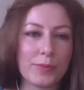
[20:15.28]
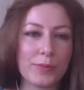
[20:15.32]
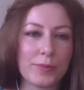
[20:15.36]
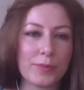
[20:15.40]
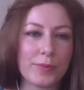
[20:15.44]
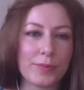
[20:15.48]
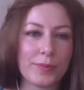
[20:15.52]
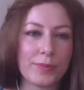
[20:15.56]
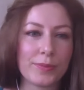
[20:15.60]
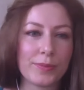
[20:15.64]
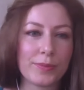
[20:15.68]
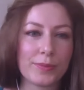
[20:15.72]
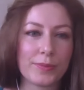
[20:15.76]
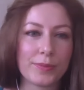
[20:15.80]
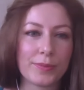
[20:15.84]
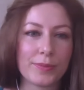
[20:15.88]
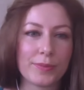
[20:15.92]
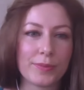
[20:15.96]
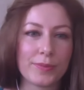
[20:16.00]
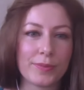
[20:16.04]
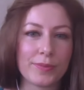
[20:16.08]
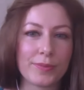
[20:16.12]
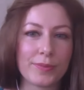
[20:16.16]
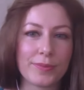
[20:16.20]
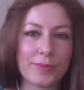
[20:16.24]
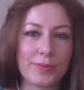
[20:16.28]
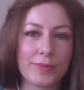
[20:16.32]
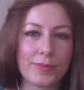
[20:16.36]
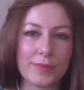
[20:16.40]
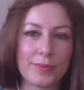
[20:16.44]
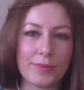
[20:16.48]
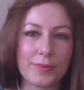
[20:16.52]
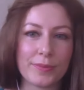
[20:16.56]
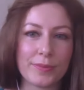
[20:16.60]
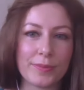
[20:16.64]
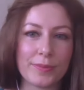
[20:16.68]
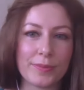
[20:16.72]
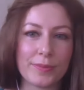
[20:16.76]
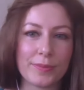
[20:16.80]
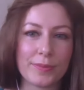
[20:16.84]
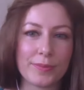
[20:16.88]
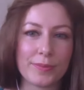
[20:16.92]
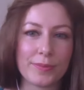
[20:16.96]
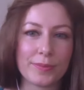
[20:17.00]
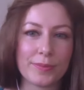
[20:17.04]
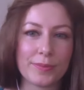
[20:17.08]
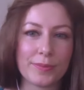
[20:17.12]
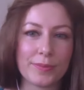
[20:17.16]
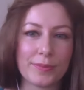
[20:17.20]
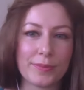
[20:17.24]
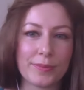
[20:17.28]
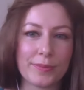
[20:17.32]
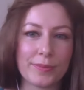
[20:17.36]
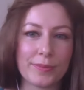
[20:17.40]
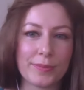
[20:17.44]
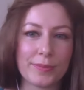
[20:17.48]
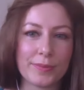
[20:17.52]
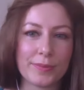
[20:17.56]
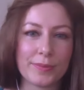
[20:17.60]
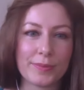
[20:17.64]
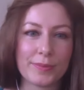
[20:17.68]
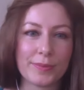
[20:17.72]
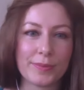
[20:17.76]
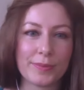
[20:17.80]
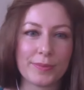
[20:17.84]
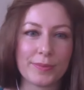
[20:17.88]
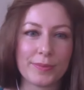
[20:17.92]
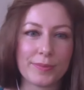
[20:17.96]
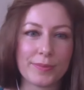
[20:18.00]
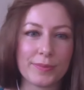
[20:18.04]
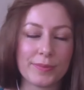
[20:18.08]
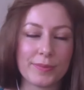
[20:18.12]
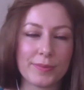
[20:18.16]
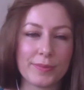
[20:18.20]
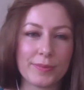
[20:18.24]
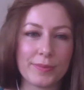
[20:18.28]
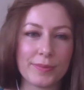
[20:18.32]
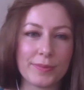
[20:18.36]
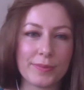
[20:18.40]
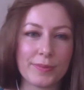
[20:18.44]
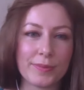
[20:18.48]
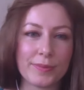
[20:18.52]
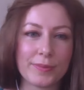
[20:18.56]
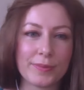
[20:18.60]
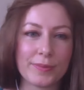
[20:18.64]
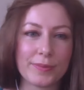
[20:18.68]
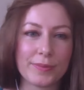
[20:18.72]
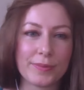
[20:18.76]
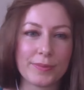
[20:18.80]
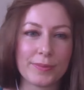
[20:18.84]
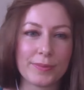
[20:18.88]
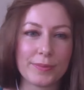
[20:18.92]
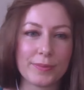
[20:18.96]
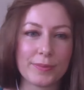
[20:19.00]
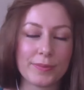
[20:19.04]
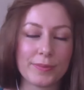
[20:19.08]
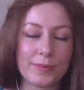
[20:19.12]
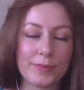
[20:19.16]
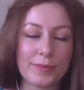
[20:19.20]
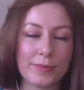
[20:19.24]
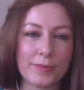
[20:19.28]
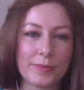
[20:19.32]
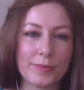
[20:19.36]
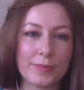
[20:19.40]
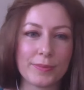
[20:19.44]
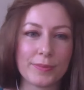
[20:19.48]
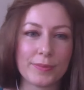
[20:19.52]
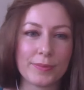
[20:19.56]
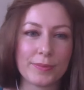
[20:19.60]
Nobody speaks.